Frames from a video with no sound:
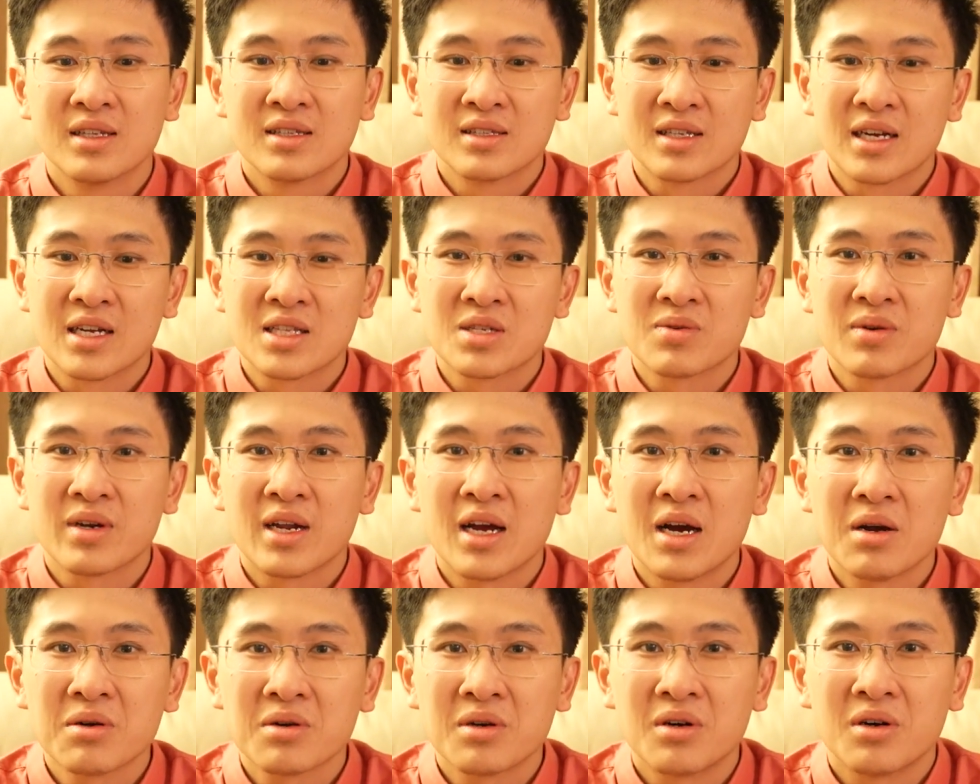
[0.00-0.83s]
That's why the
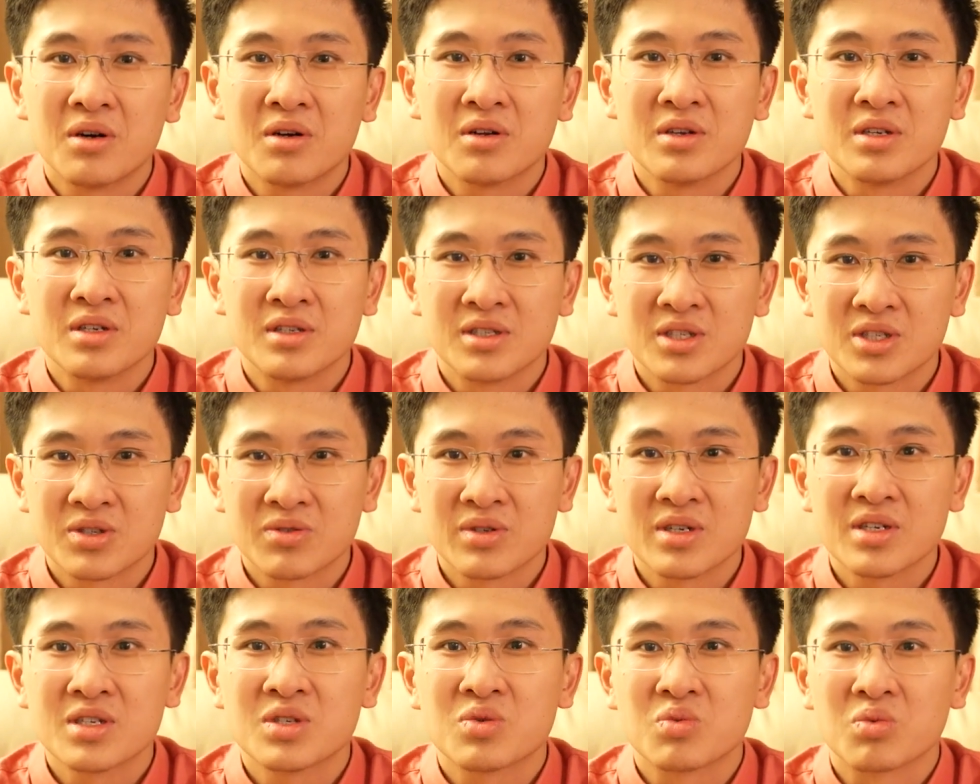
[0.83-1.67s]
alcohol
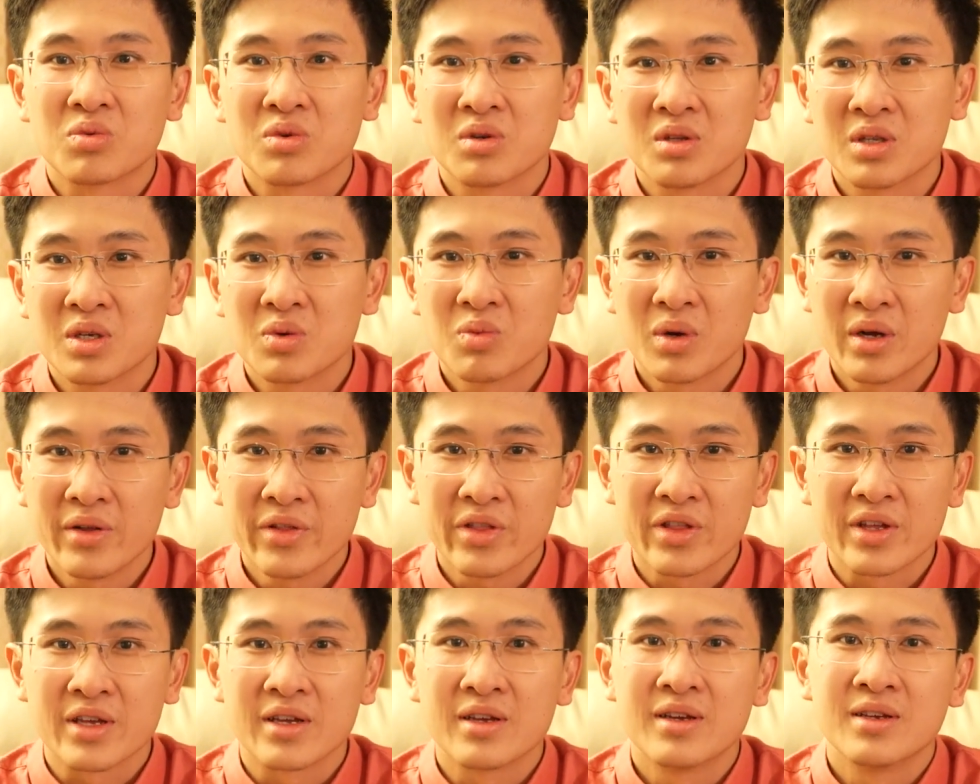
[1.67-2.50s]
industry is really
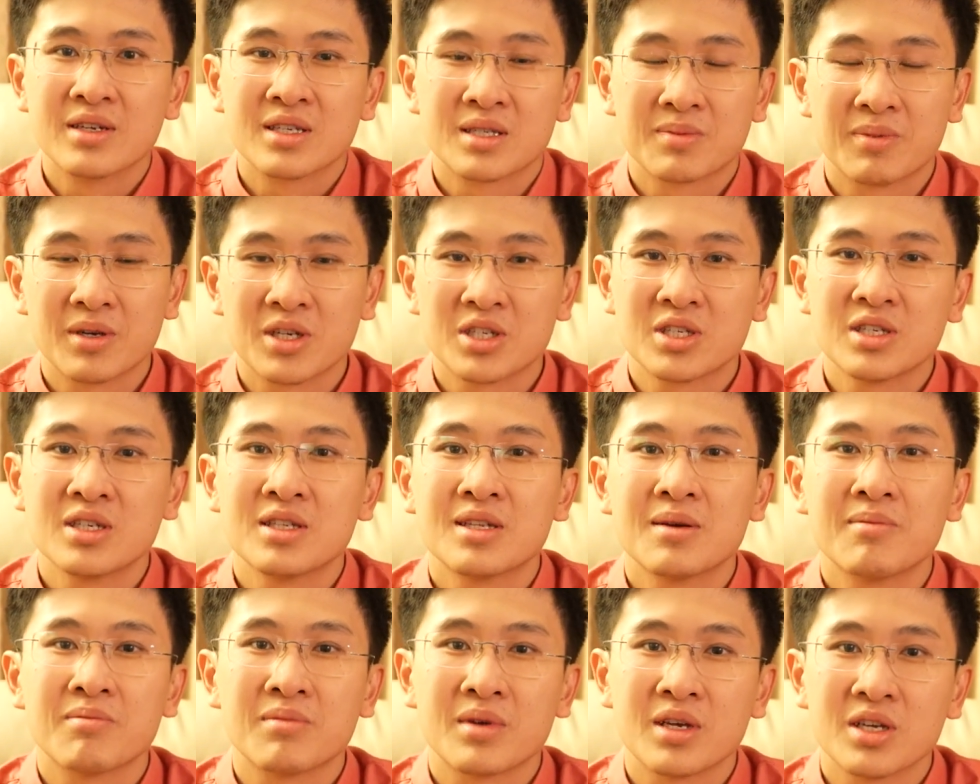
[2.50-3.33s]
wealthy, especially
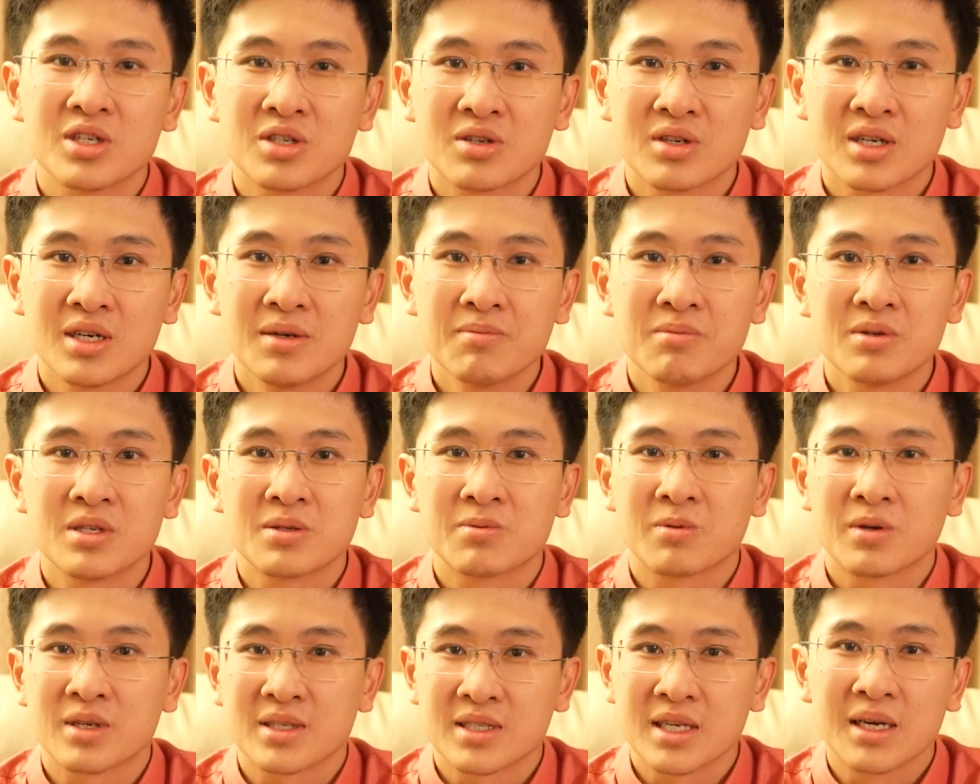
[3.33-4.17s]
the major companies.
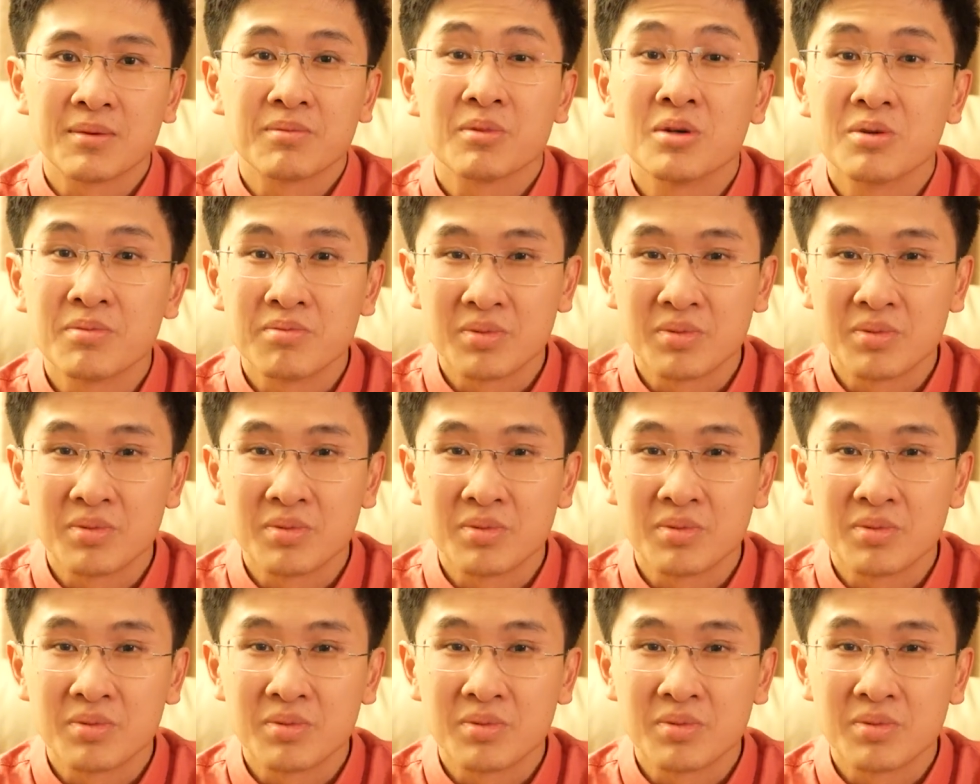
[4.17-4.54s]
For example,